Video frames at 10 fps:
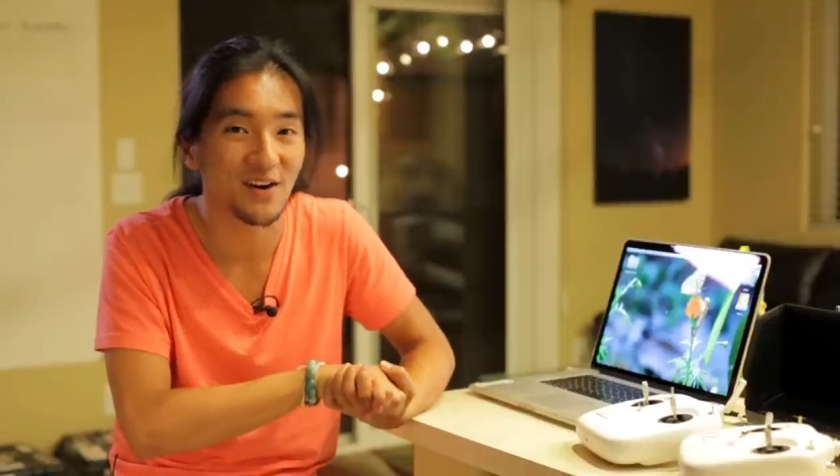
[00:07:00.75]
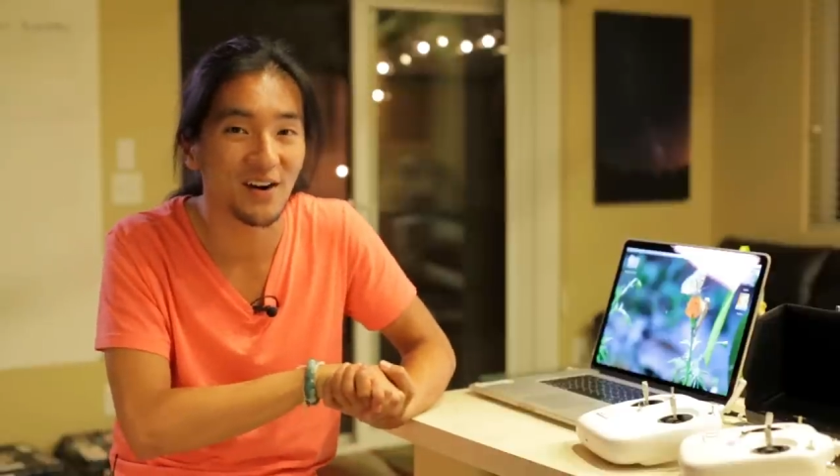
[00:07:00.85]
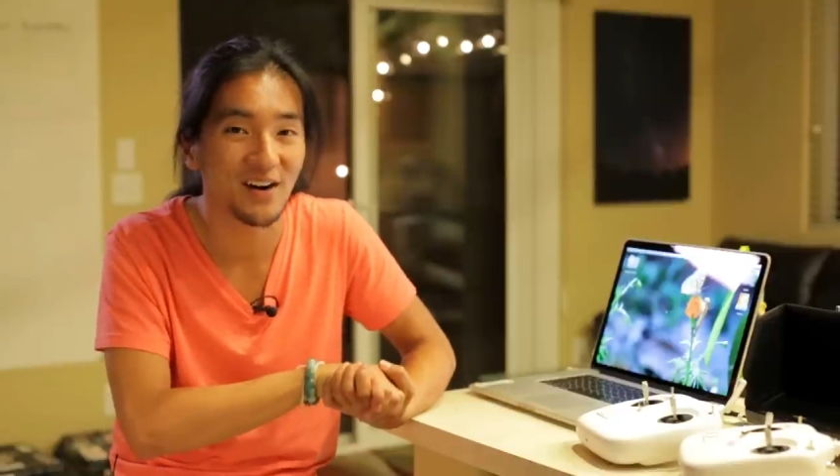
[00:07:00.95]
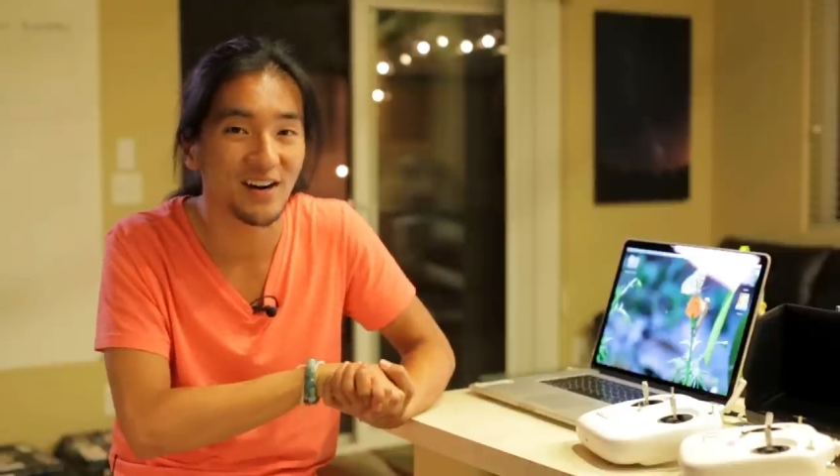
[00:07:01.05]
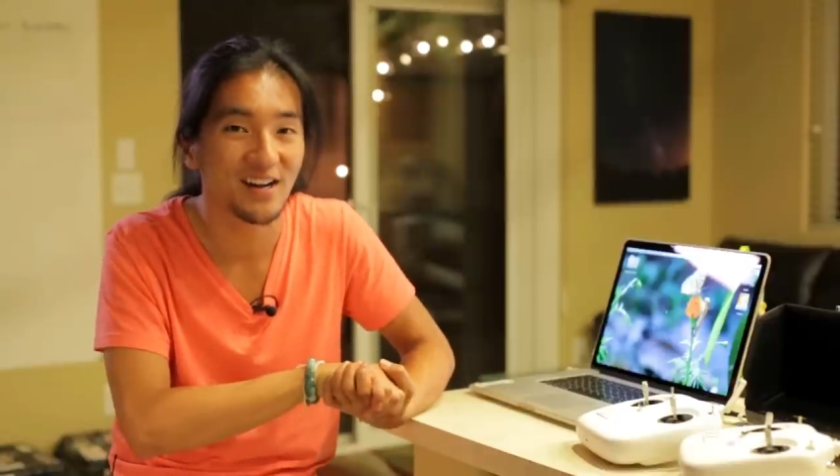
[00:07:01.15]

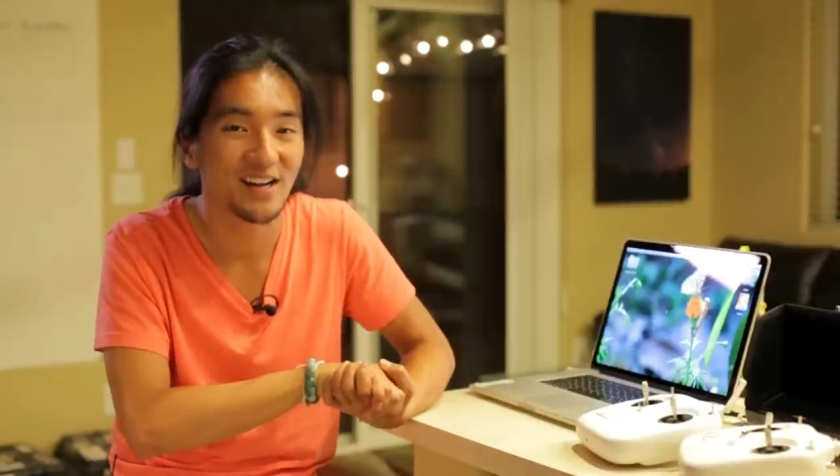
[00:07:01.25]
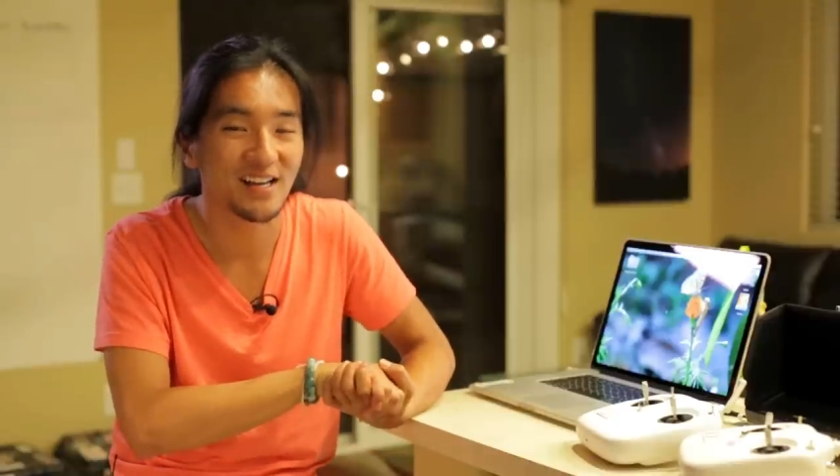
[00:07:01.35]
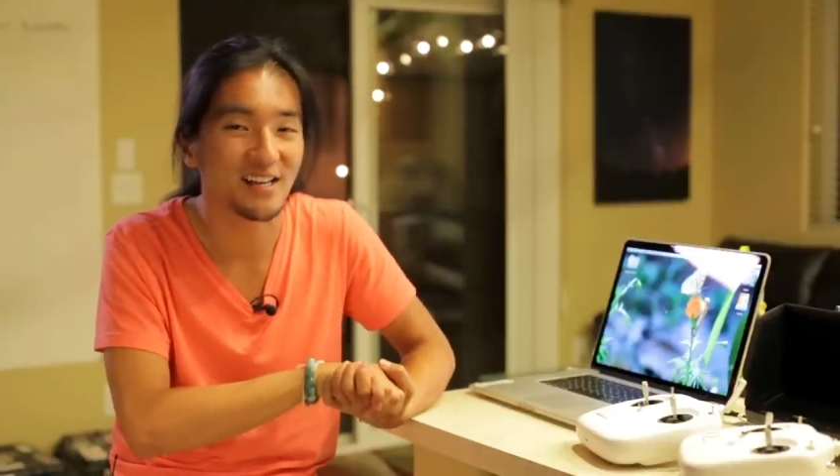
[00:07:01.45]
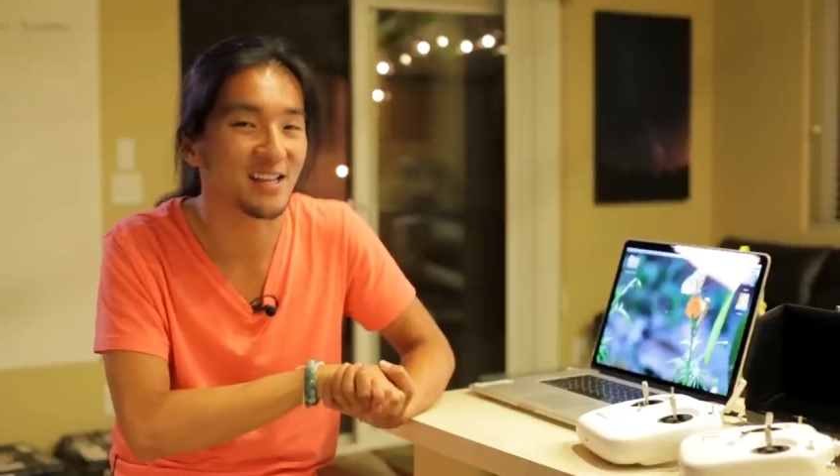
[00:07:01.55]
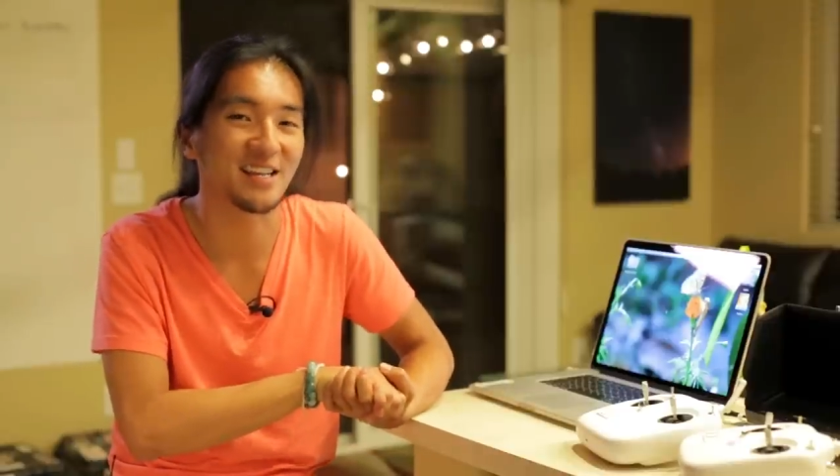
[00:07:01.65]
are,
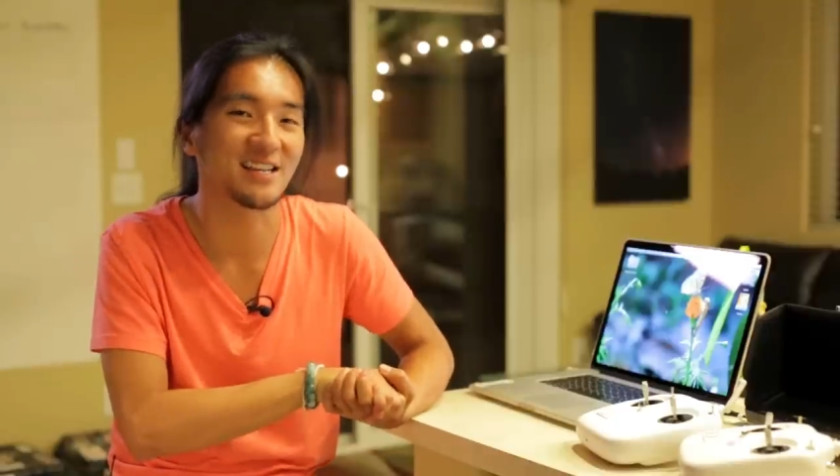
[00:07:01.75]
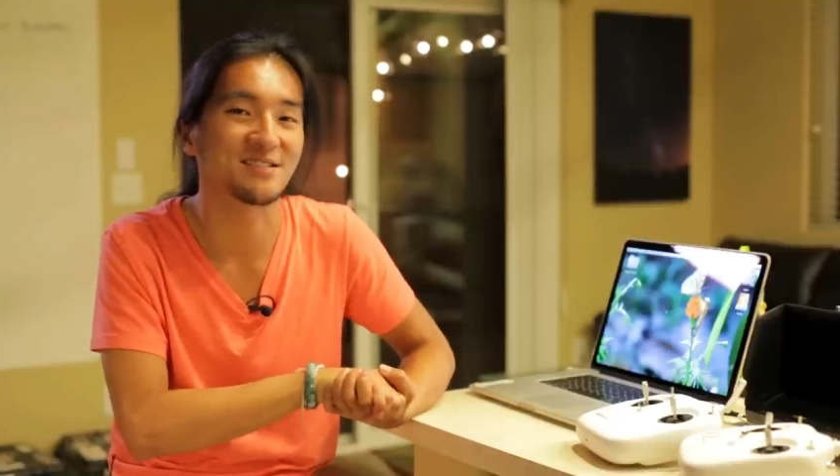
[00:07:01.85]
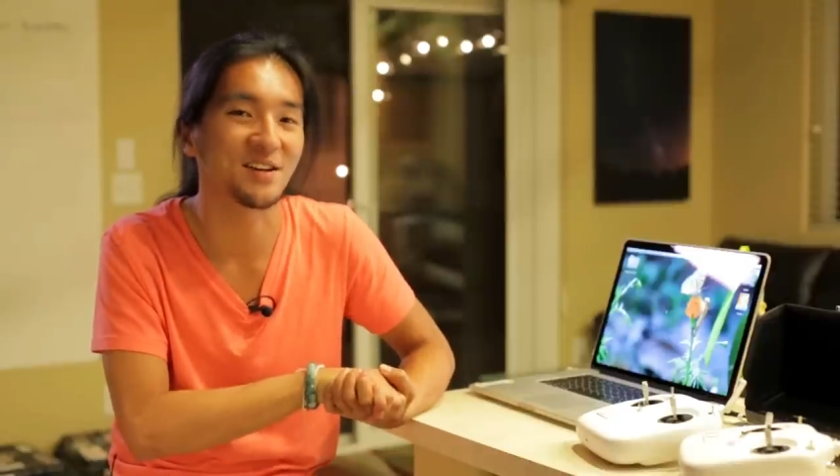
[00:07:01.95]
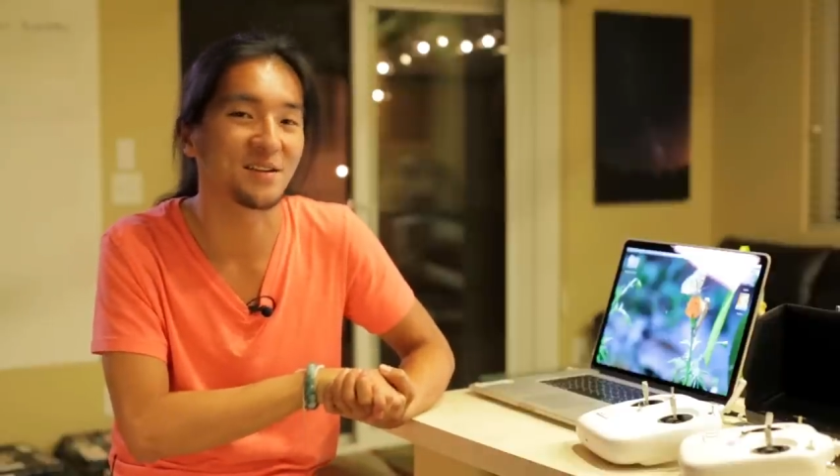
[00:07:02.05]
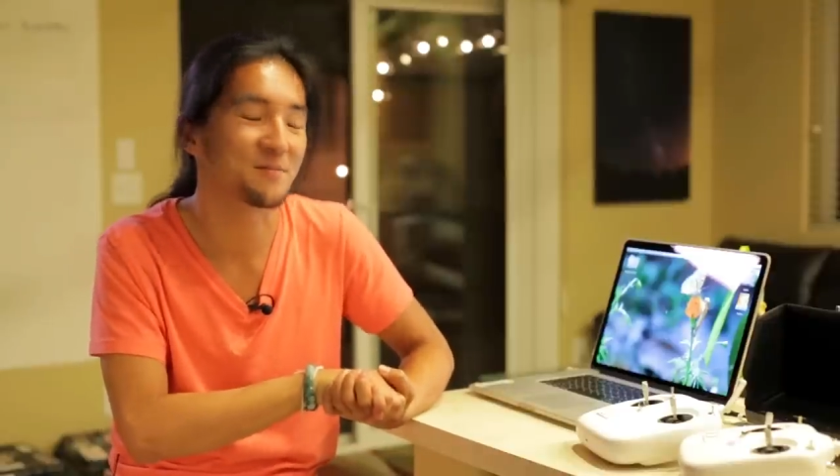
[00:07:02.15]
nothing
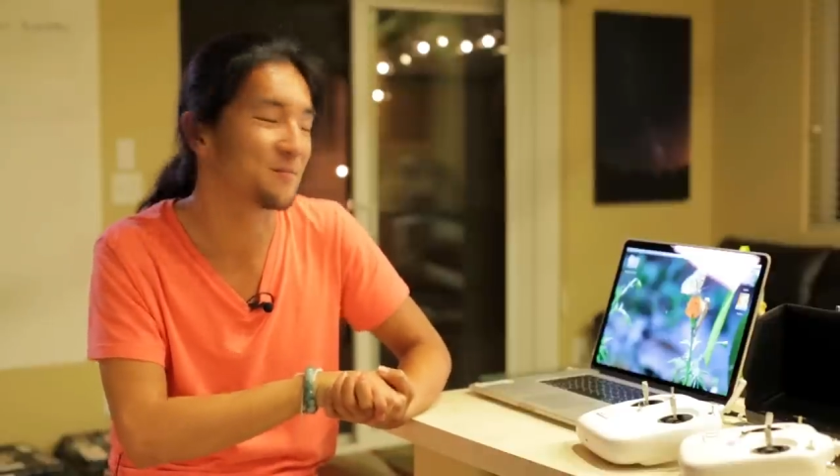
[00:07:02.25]
gets done.